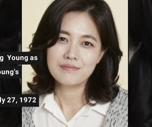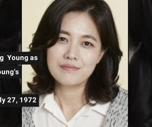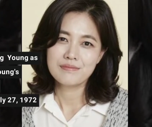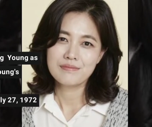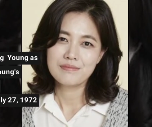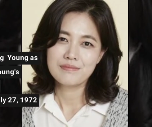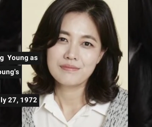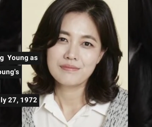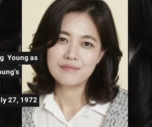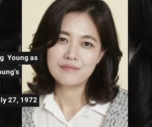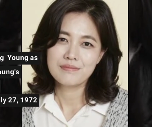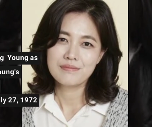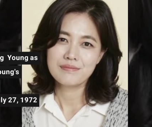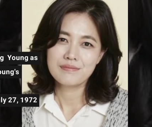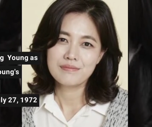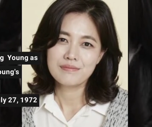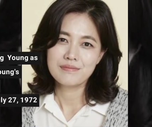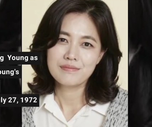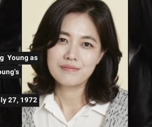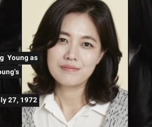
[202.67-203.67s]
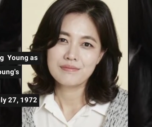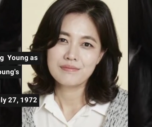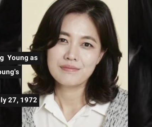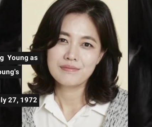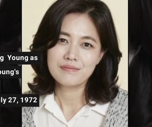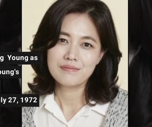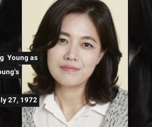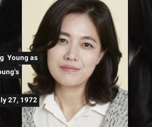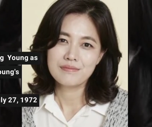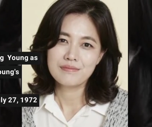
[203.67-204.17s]

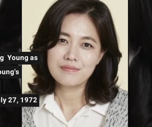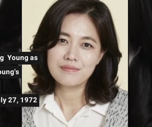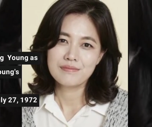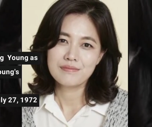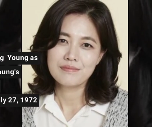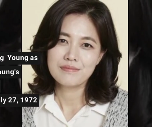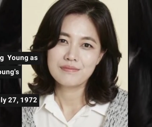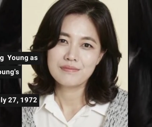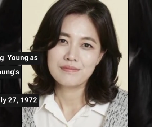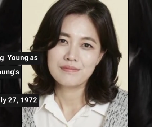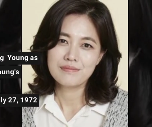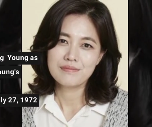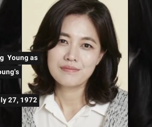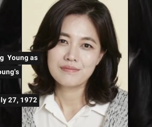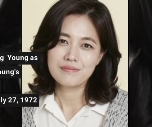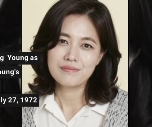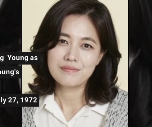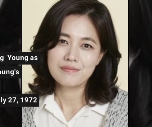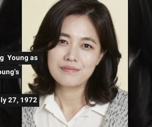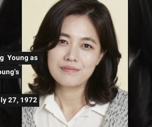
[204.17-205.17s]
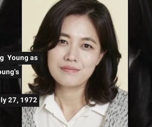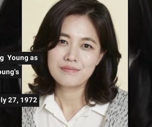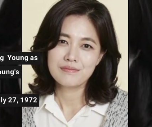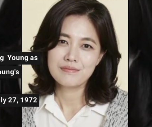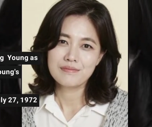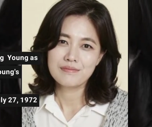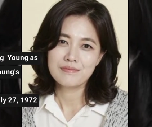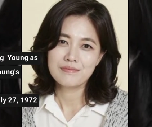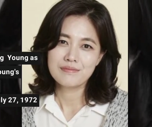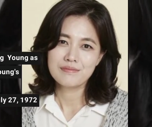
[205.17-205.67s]

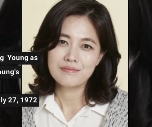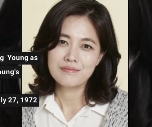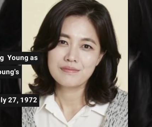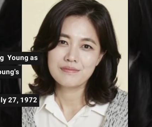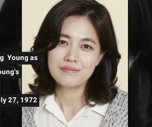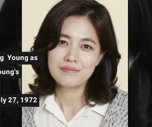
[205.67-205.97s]
(no one is talking)